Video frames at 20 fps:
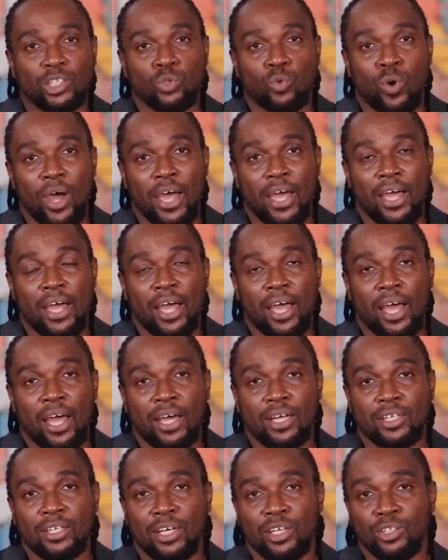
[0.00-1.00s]
is why
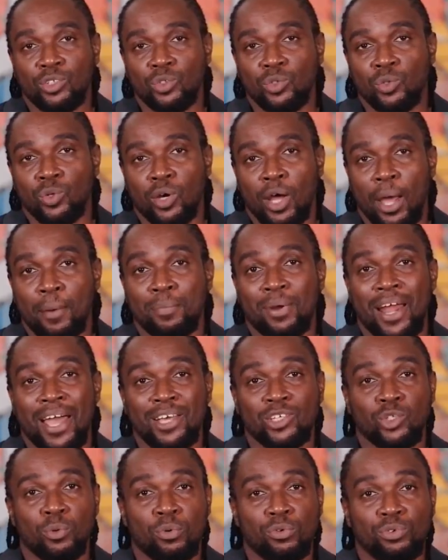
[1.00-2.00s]
I tend to
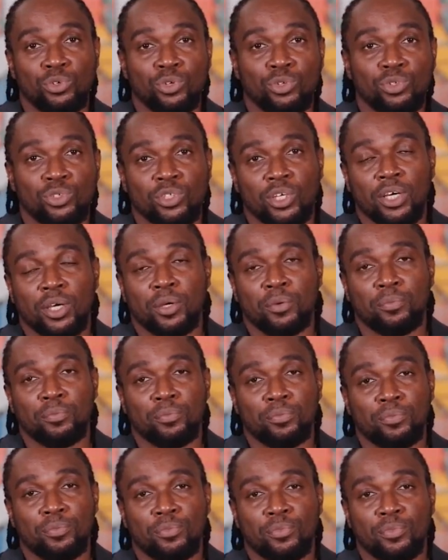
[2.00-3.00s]
apply some of those
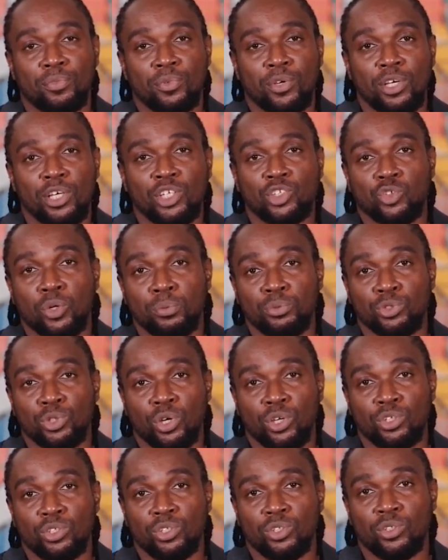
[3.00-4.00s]

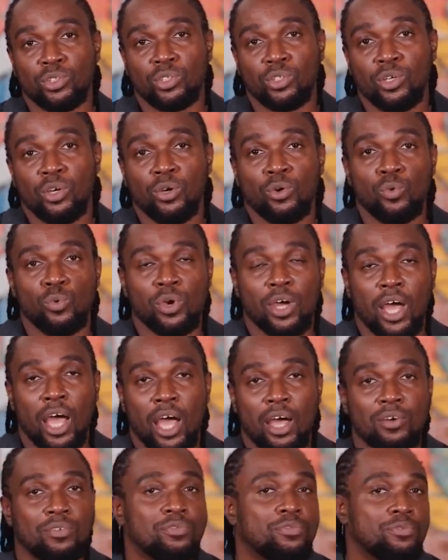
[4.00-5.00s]
inscriptions. We
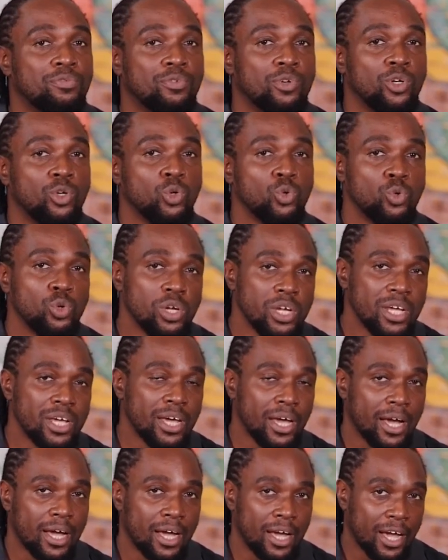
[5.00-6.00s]
have Uli
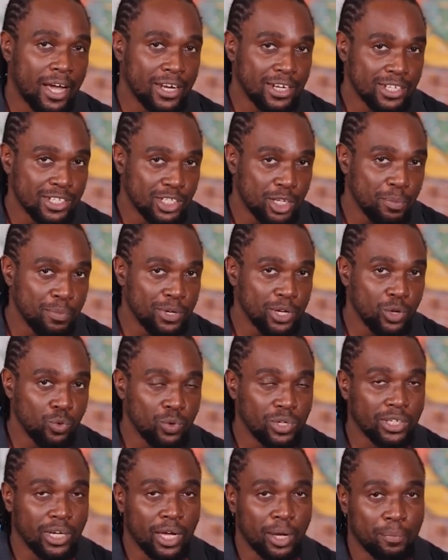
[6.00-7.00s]
and Sibidi,
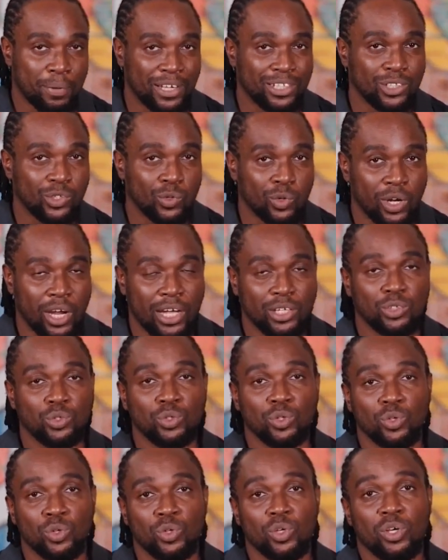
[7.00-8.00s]
which are particular
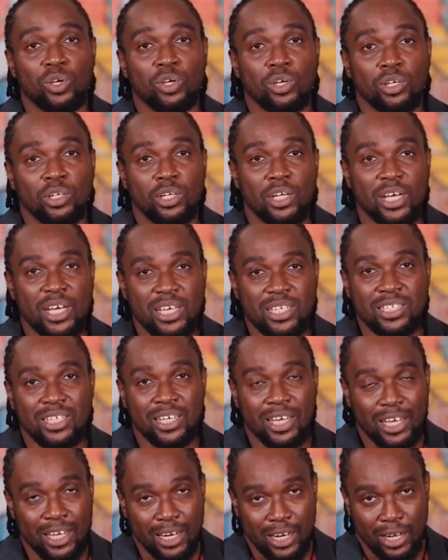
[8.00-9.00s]
to the
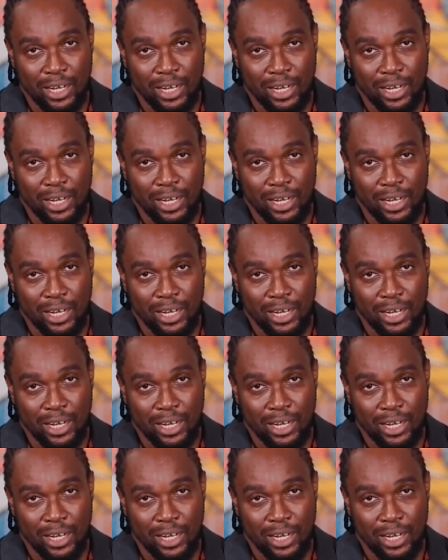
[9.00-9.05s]
eastern